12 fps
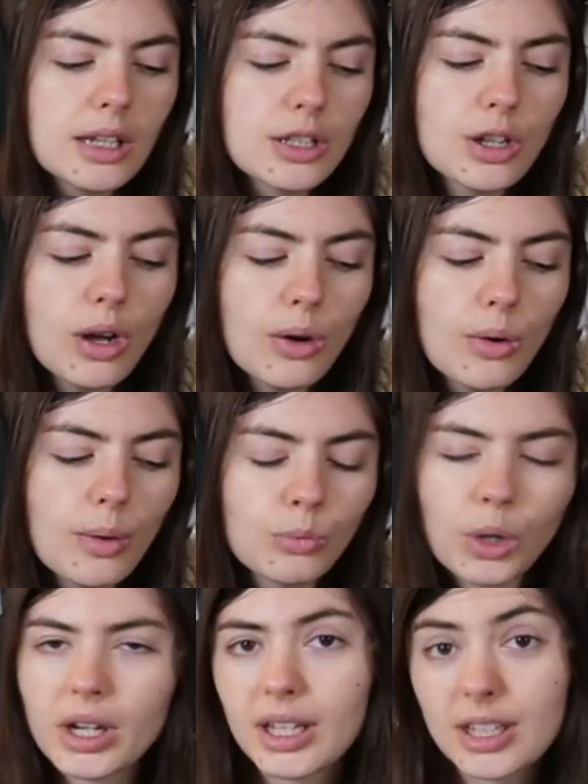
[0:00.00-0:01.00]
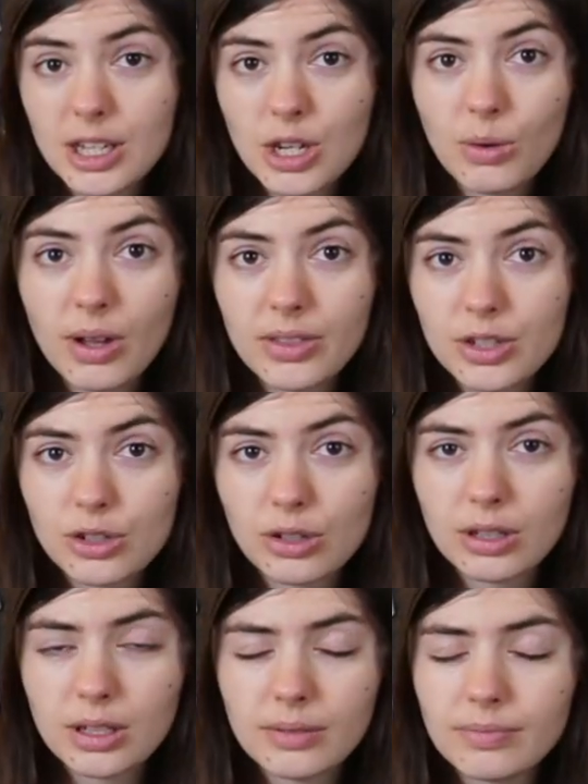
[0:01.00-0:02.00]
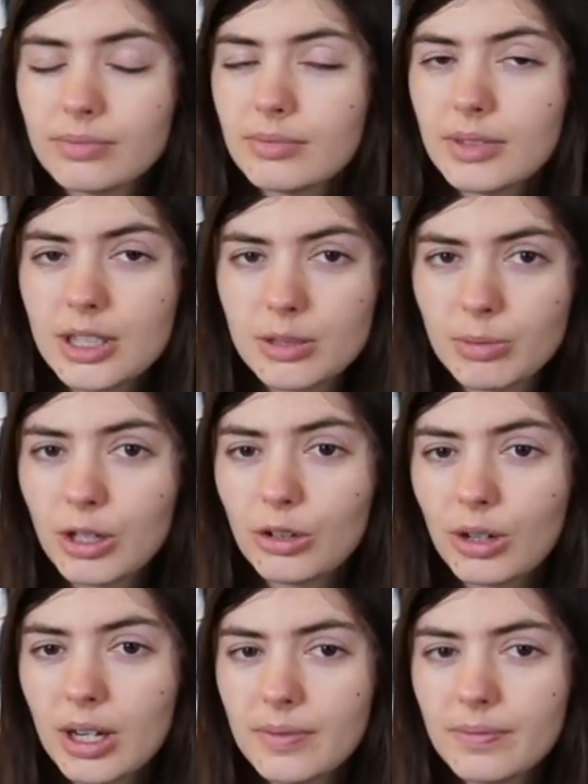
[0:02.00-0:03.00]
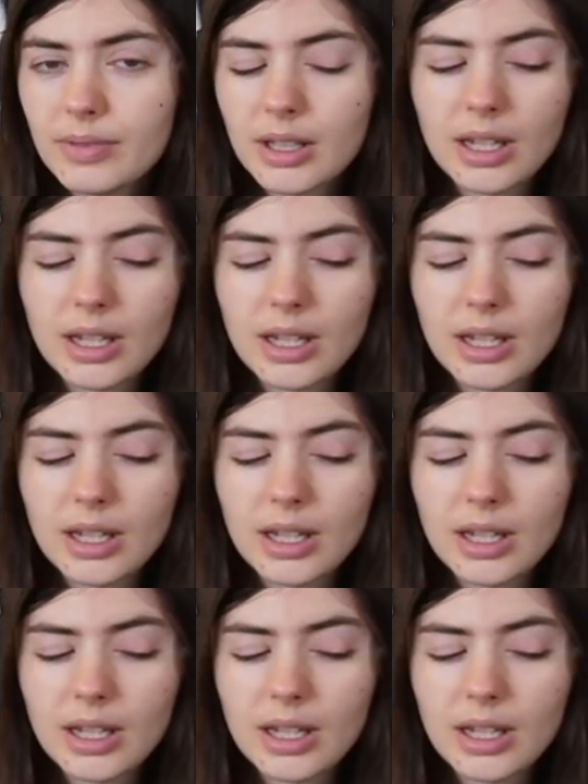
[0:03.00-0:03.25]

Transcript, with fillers: So we're gonna continue on this journey. It's been great.